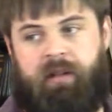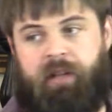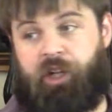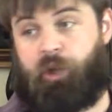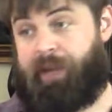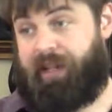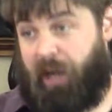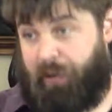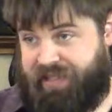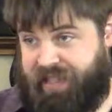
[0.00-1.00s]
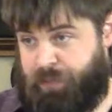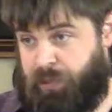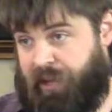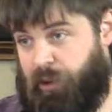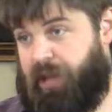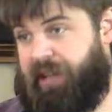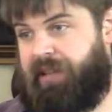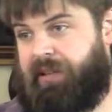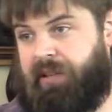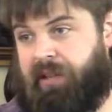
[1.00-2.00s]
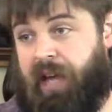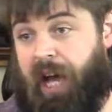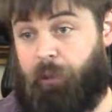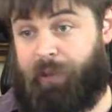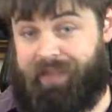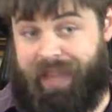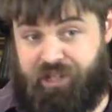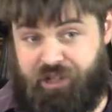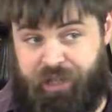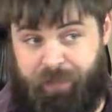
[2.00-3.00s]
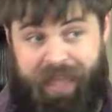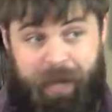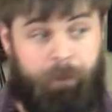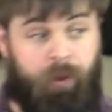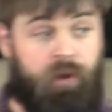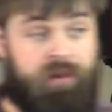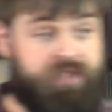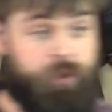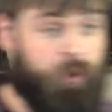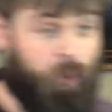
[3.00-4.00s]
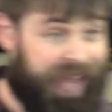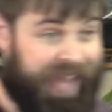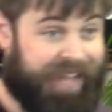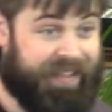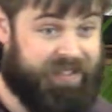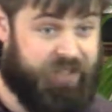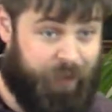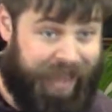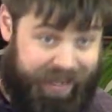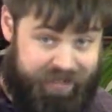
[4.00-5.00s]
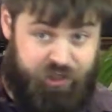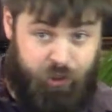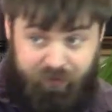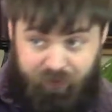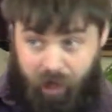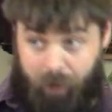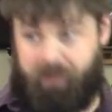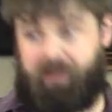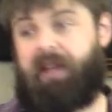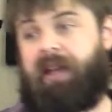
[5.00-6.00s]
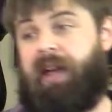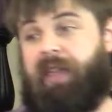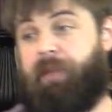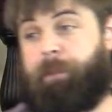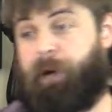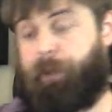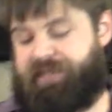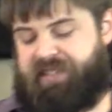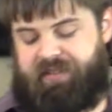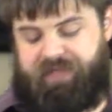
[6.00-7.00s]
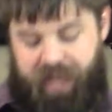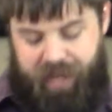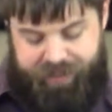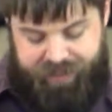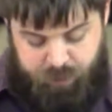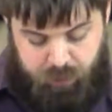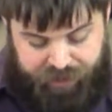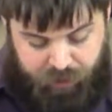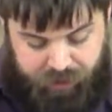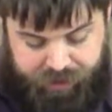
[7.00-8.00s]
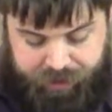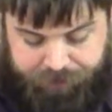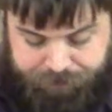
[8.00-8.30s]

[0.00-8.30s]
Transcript: Career always gets priority, a relationship that pulls you away and distracts you from the purposes of God gets priority.